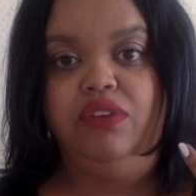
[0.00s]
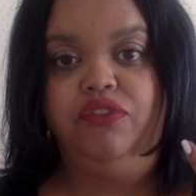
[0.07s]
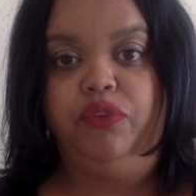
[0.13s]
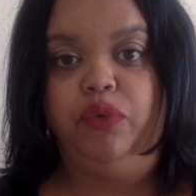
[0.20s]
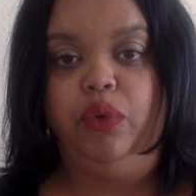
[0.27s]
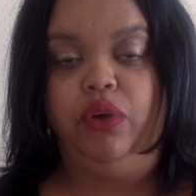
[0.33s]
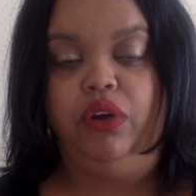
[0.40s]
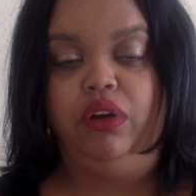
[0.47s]

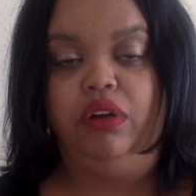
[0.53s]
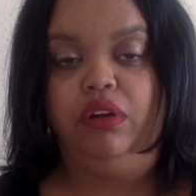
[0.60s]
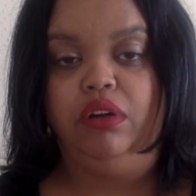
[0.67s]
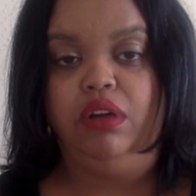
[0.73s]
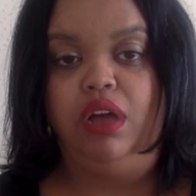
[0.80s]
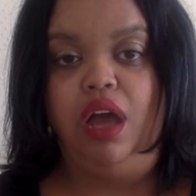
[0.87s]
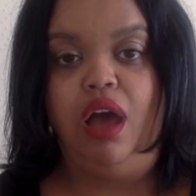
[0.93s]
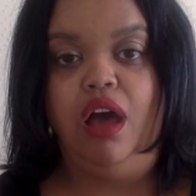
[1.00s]
for
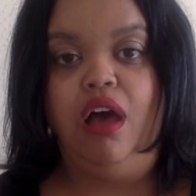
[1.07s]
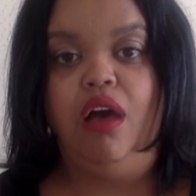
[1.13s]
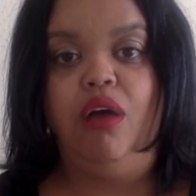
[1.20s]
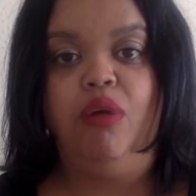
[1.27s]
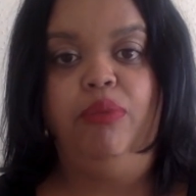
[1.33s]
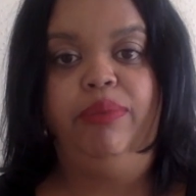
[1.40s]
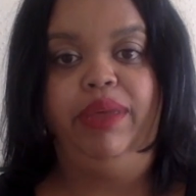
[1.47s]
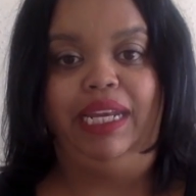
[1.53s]

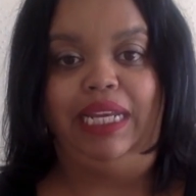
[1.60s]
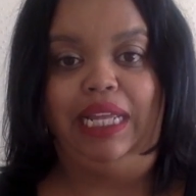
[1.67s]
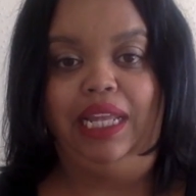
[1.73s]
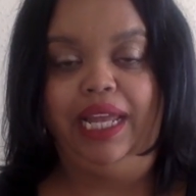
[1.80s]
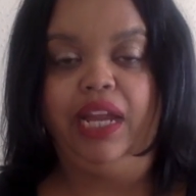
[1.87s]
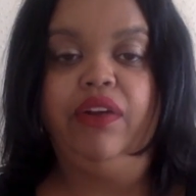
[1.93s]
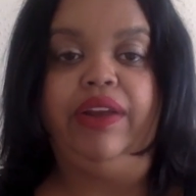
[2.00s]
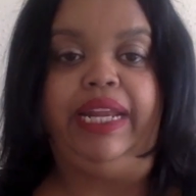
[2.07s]
calm and
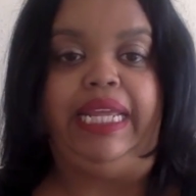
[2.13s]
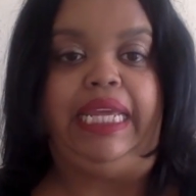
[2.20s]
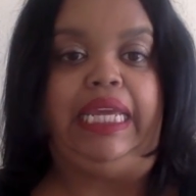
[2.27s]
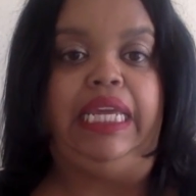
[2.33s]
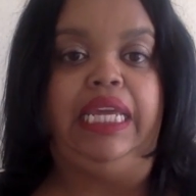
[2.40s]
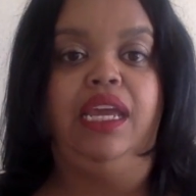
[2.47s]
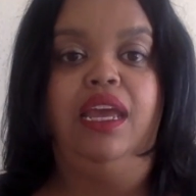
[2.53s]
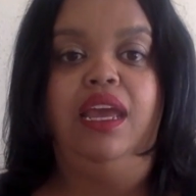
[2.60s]

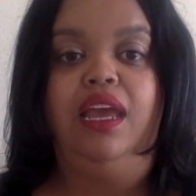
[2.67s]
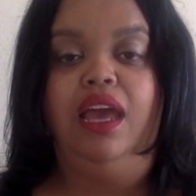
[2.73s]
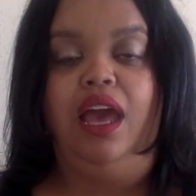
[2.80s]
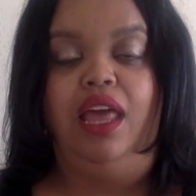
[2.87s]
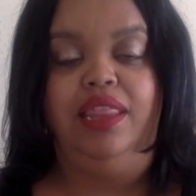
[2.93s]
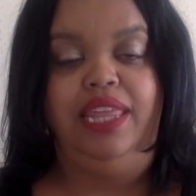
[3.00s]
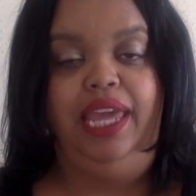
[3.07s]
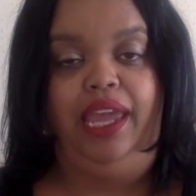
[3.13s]
clarity.
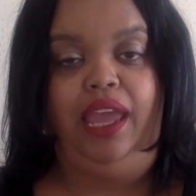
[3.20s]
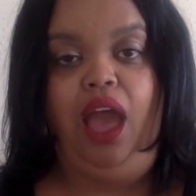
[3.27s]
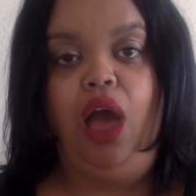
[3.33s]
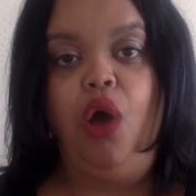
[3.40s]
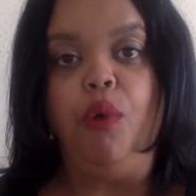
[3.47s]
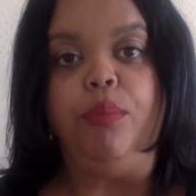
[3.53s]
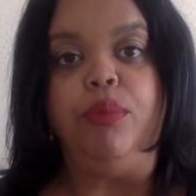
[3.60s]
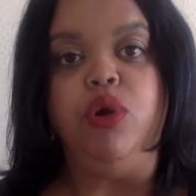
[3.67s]
They
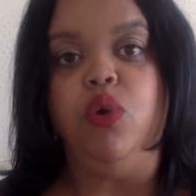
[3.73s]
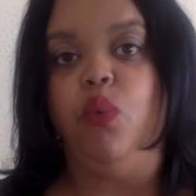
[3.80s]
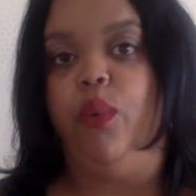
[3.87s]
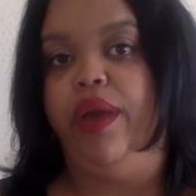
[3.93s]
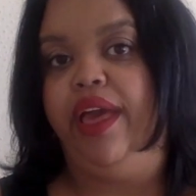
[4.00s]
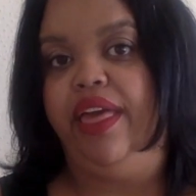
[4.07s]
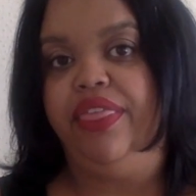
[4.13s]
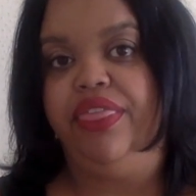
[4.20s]
help
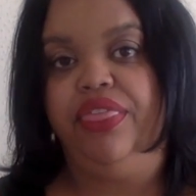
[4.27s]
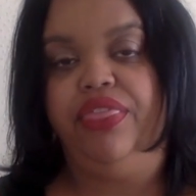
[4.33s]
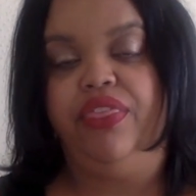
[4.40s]
with